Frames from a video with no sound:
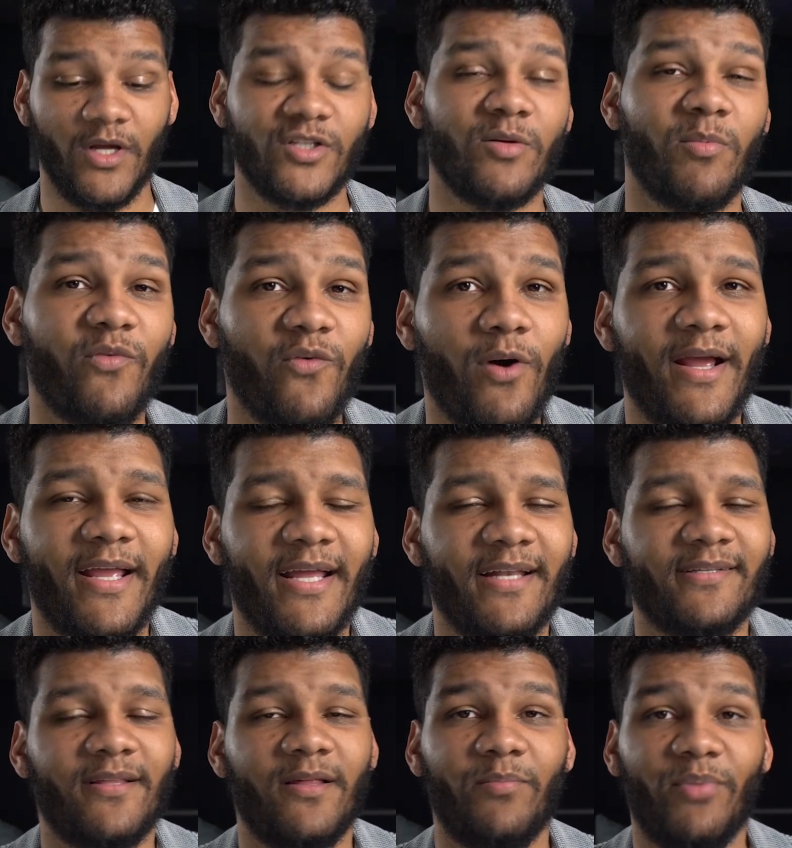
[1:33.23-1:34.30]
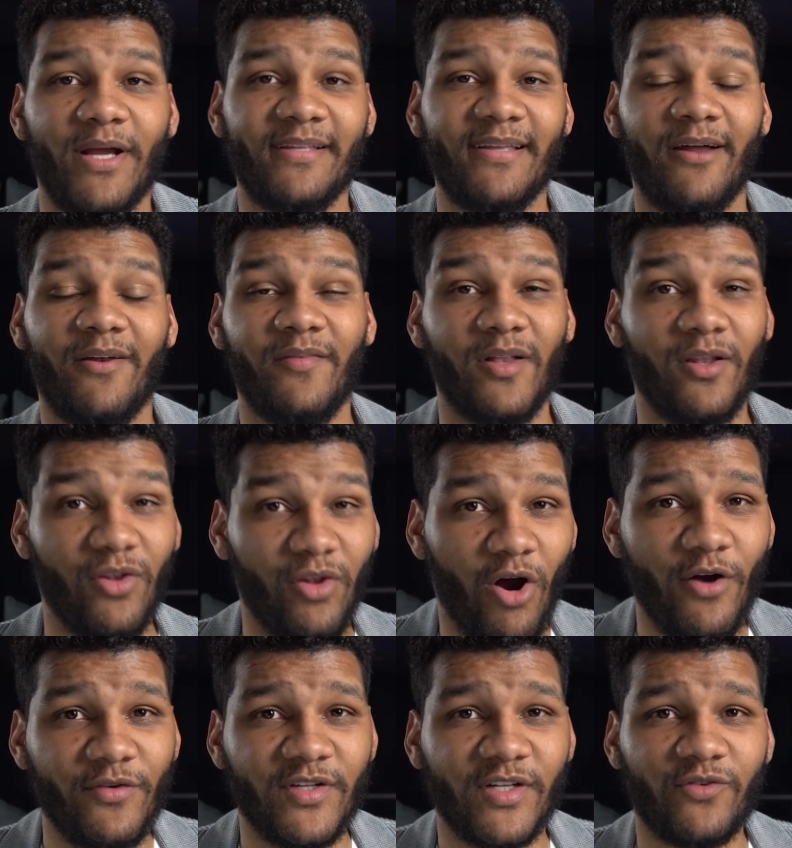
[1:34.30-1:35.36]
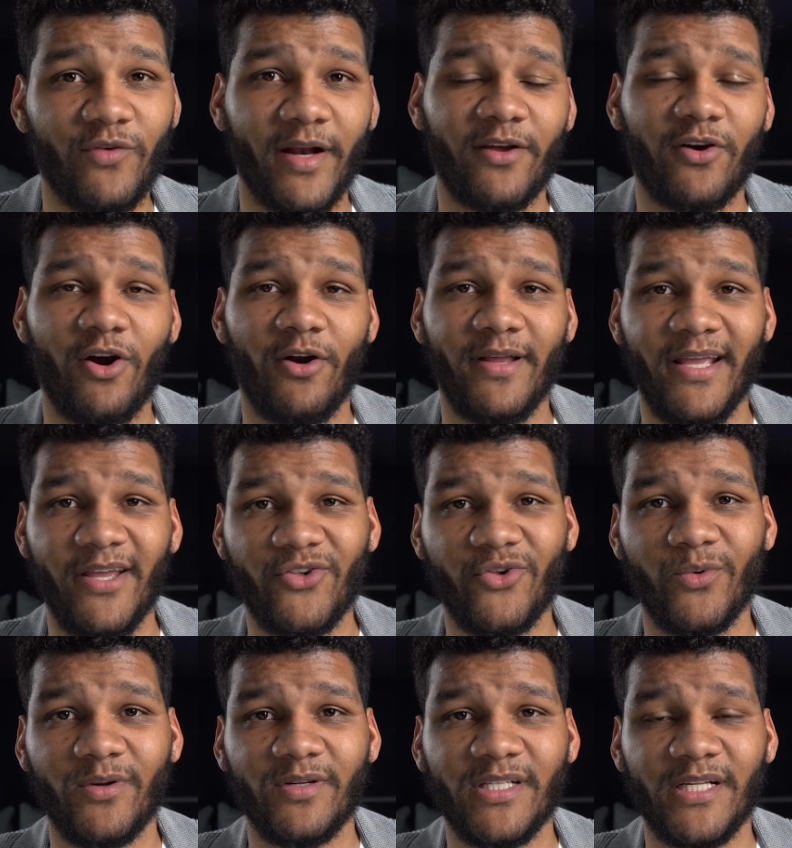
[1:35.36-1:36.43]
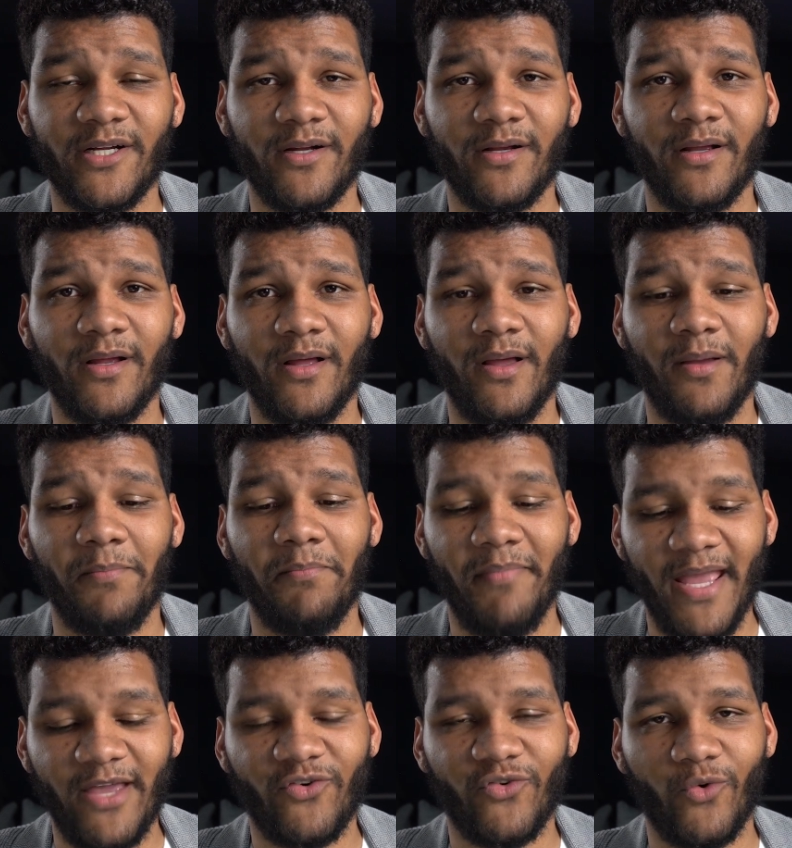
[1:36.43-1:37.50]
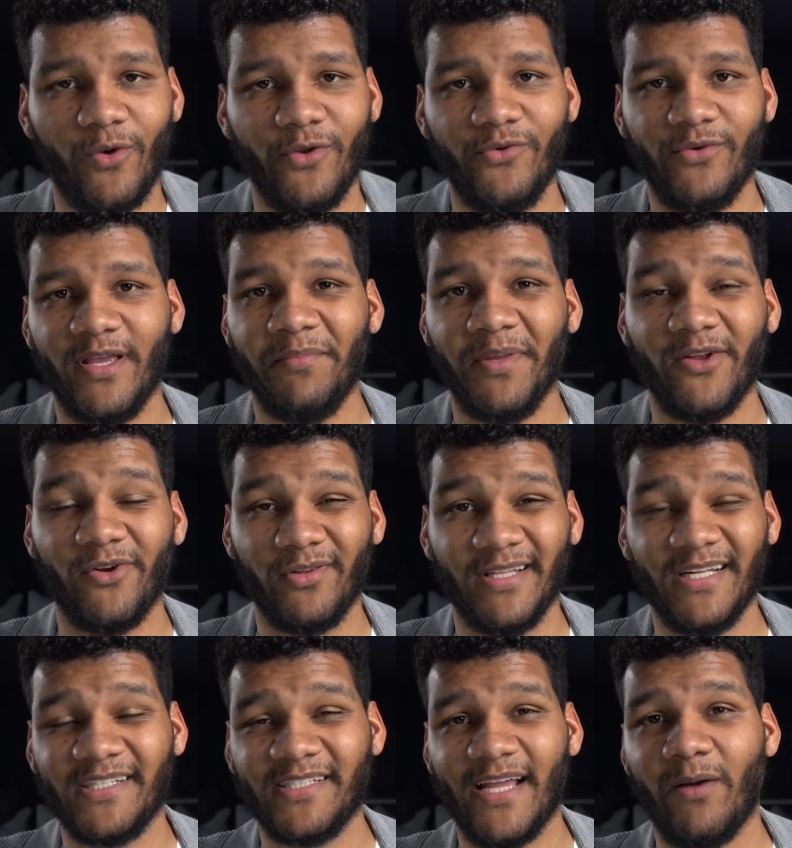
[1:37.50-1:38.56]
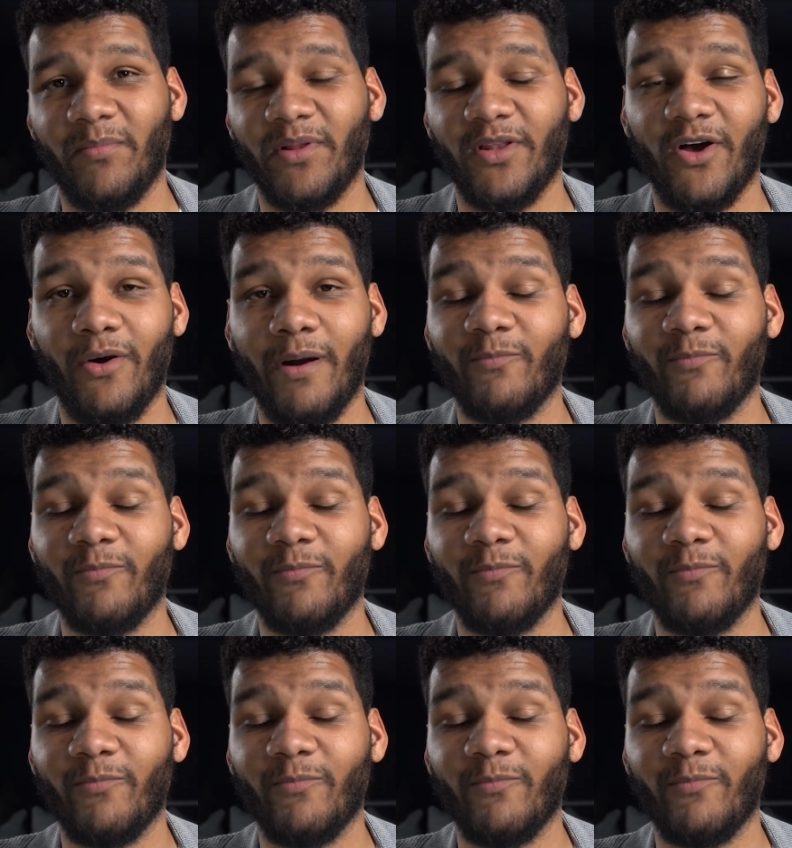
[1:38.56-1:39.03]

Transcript: So before I get into the breakdown of the largest credit card issuers here, make sure you give me your list down below.